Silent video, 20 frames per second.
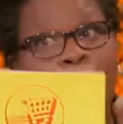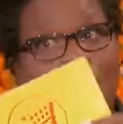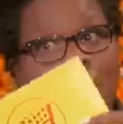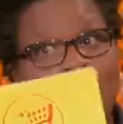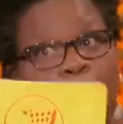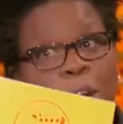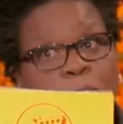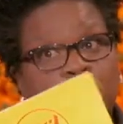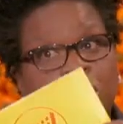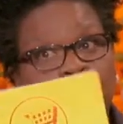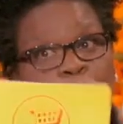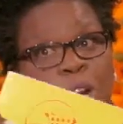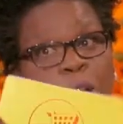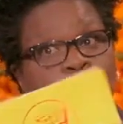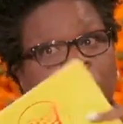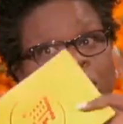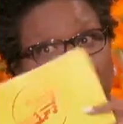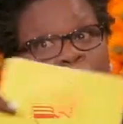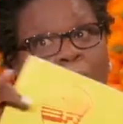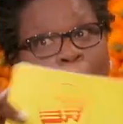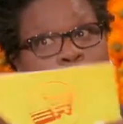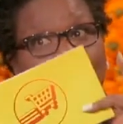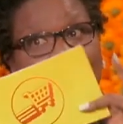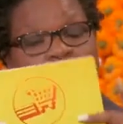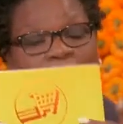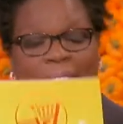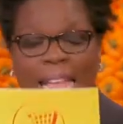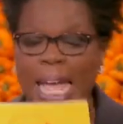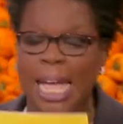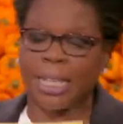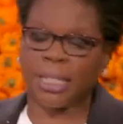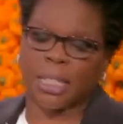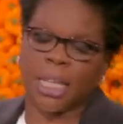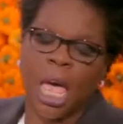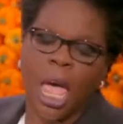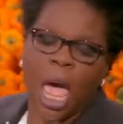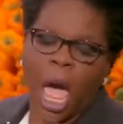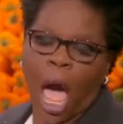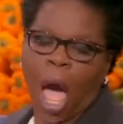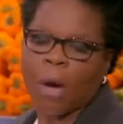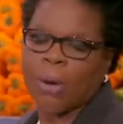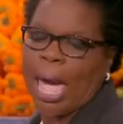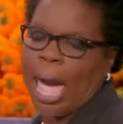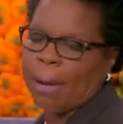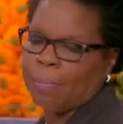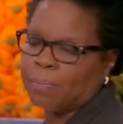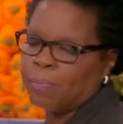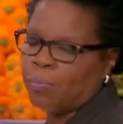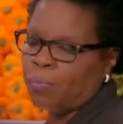my personal shopping list. Okay.